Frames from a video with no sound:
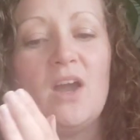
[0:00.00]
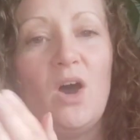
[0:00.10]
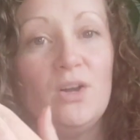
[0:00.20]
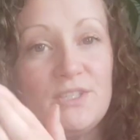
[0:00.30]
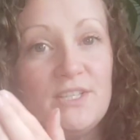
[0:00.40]

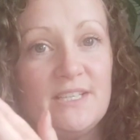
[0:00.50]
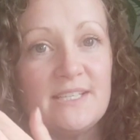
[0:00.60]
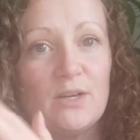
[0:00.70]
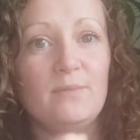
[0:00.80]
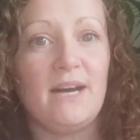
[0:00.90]
Onto this
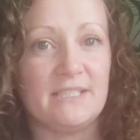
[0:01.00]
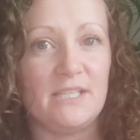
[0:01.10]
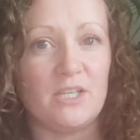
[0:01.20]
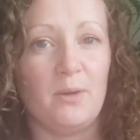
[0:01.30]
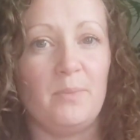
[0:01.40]
karate
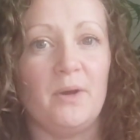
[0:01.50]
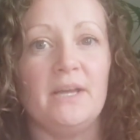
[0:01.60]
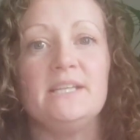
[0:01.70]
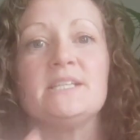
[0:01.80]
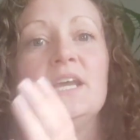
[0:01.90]
chop
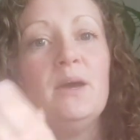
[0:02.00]
point.